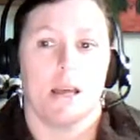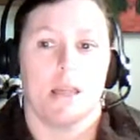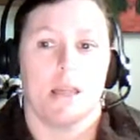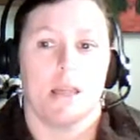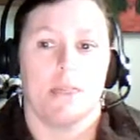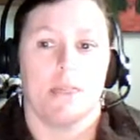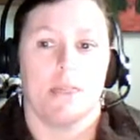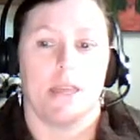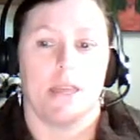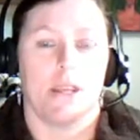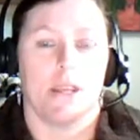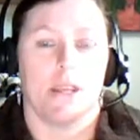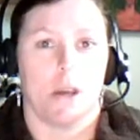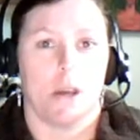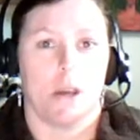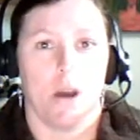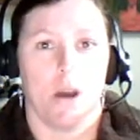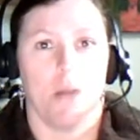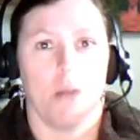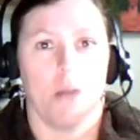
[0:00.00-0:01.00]
then you go
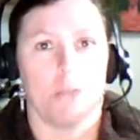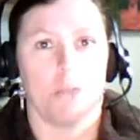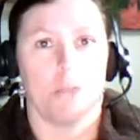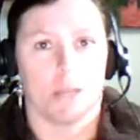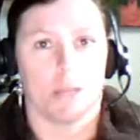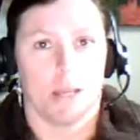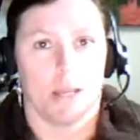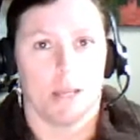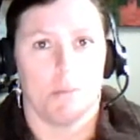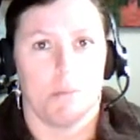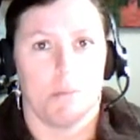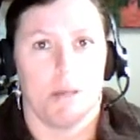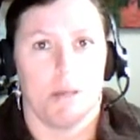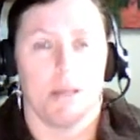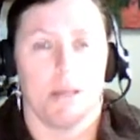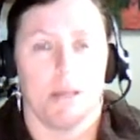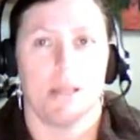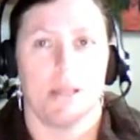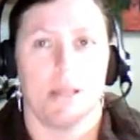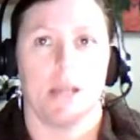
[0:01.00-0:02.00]
home to sleep,
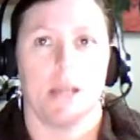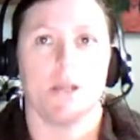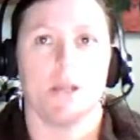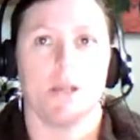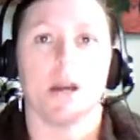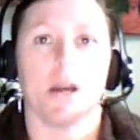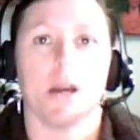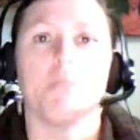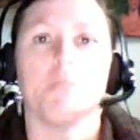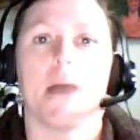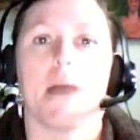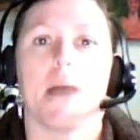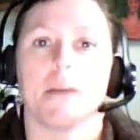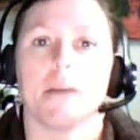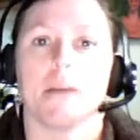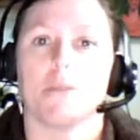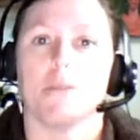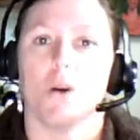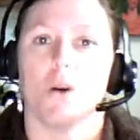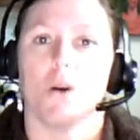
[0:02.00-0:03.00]
then you come back
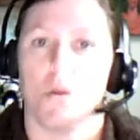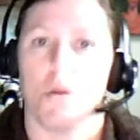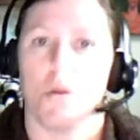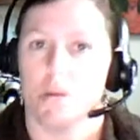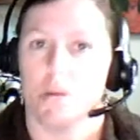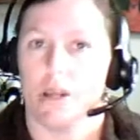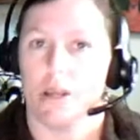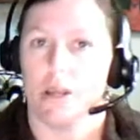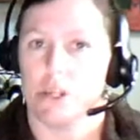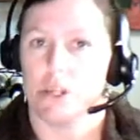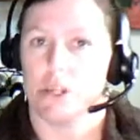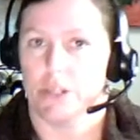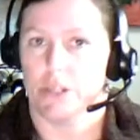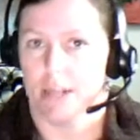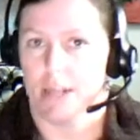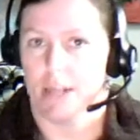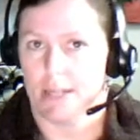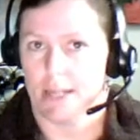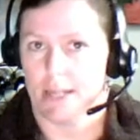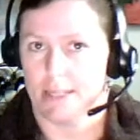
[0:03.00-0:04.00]
for your operation the
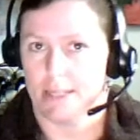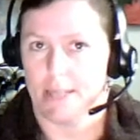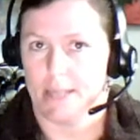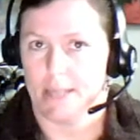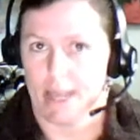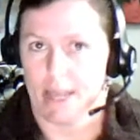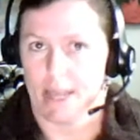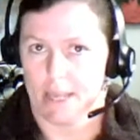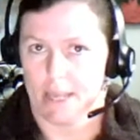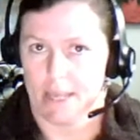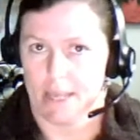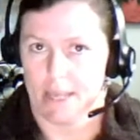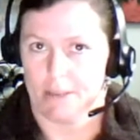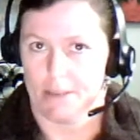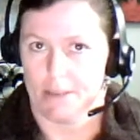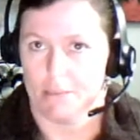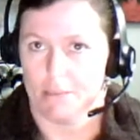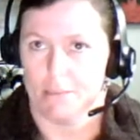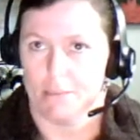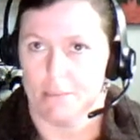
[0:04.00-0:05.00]
next day.
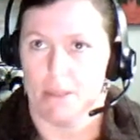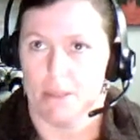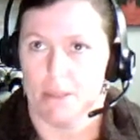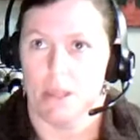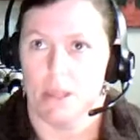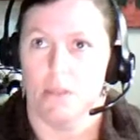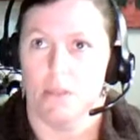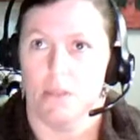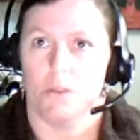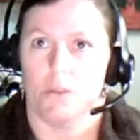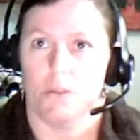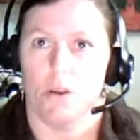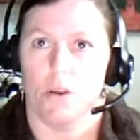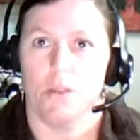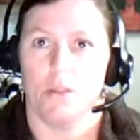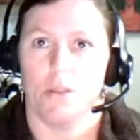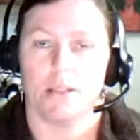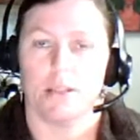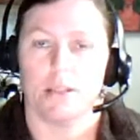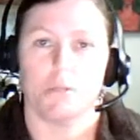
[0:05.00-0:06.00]
So
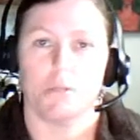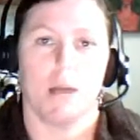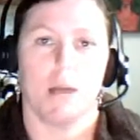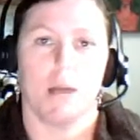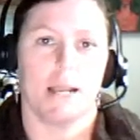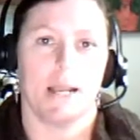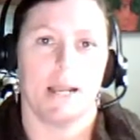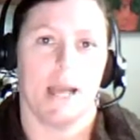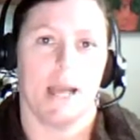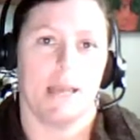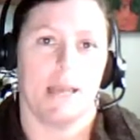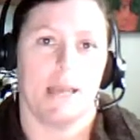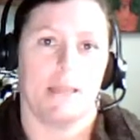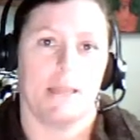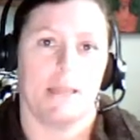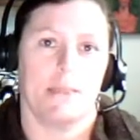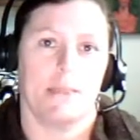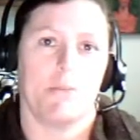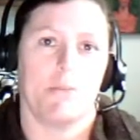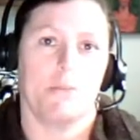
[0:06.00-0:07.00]
that's one day,
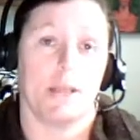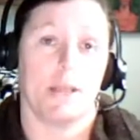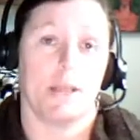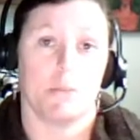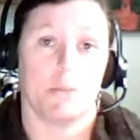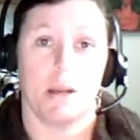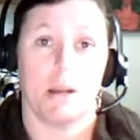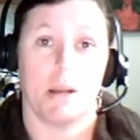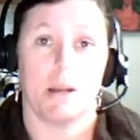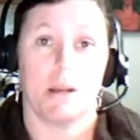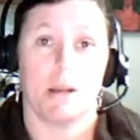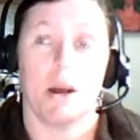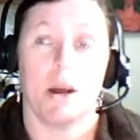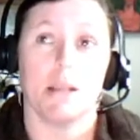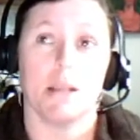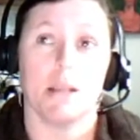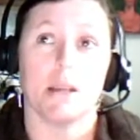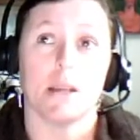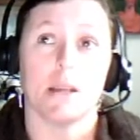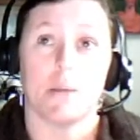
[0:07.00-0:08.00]
that's one night,
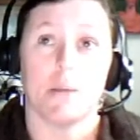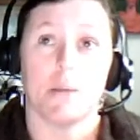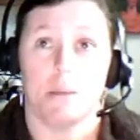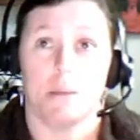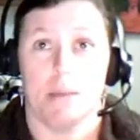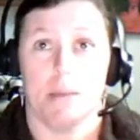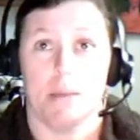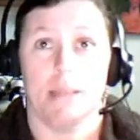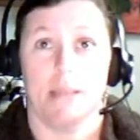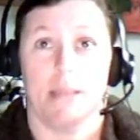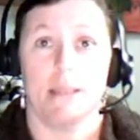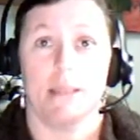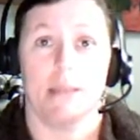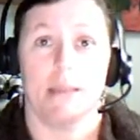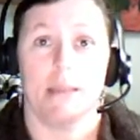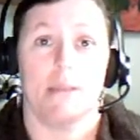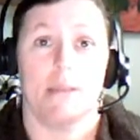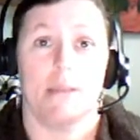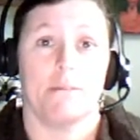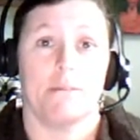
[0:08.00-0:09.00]
one bed that
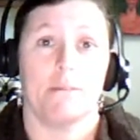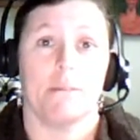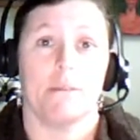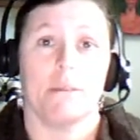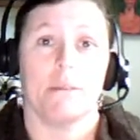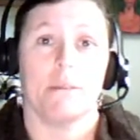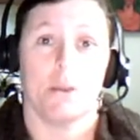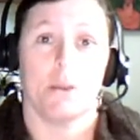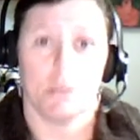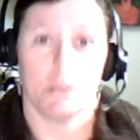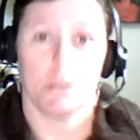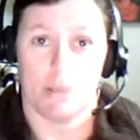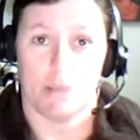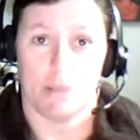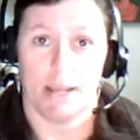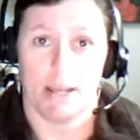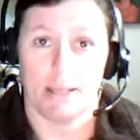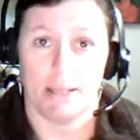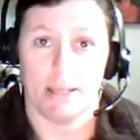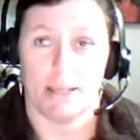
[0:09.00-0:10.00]
the hospital
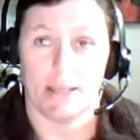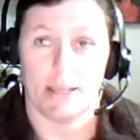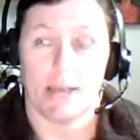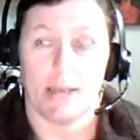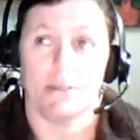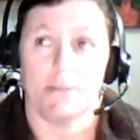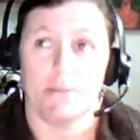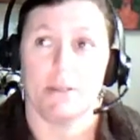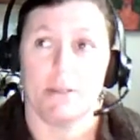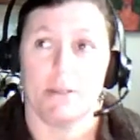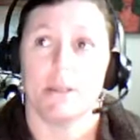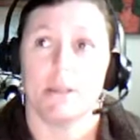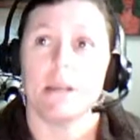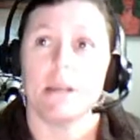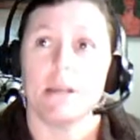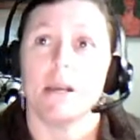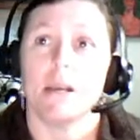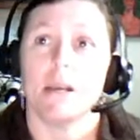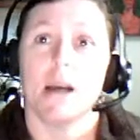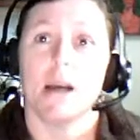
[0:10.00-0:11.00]
has saved.
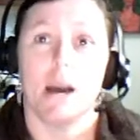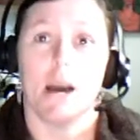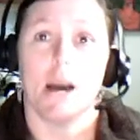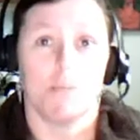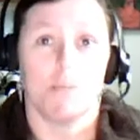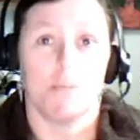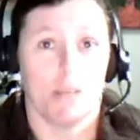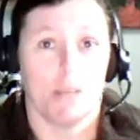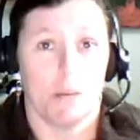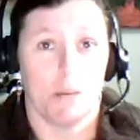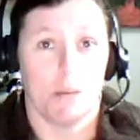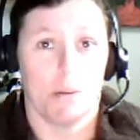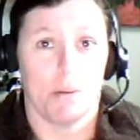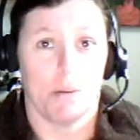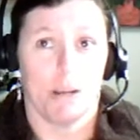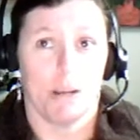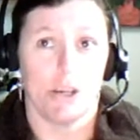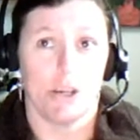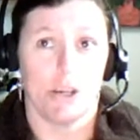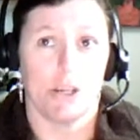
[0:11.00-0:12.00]
After the
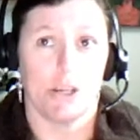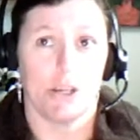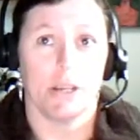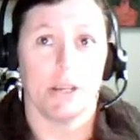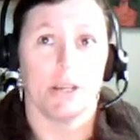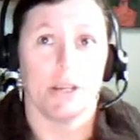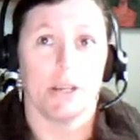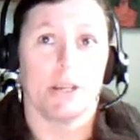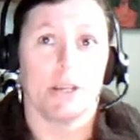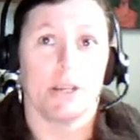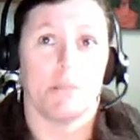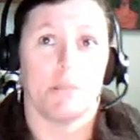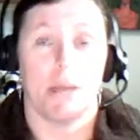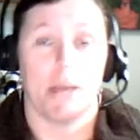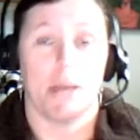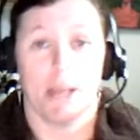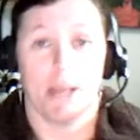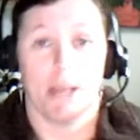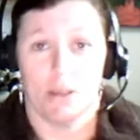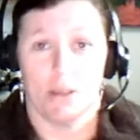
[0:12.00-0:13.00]
operation,
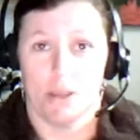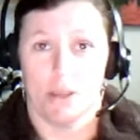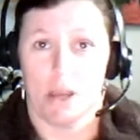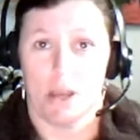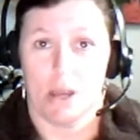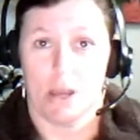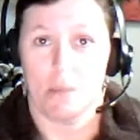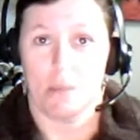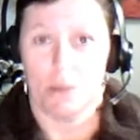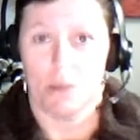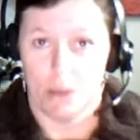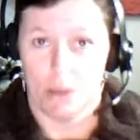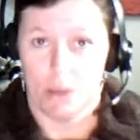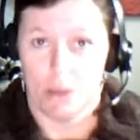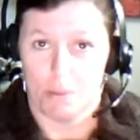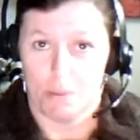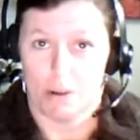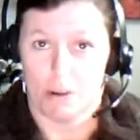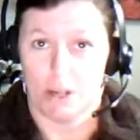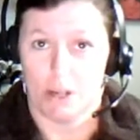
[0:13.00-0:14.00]
depending upon the
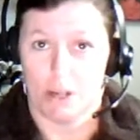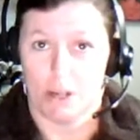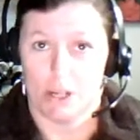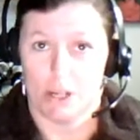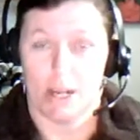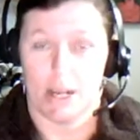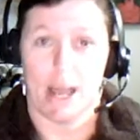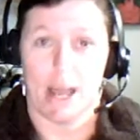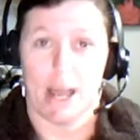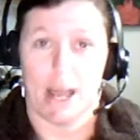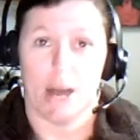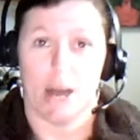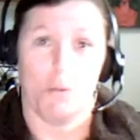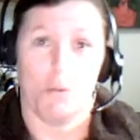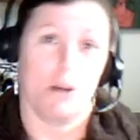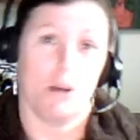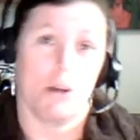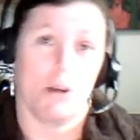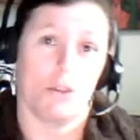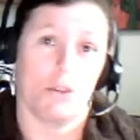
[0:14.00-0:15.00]
operation and how
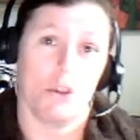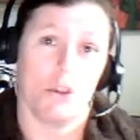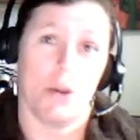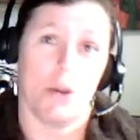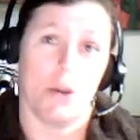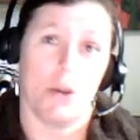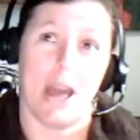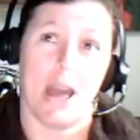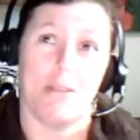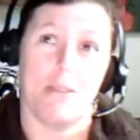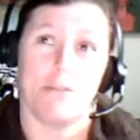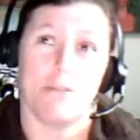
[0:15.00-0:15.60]
well you have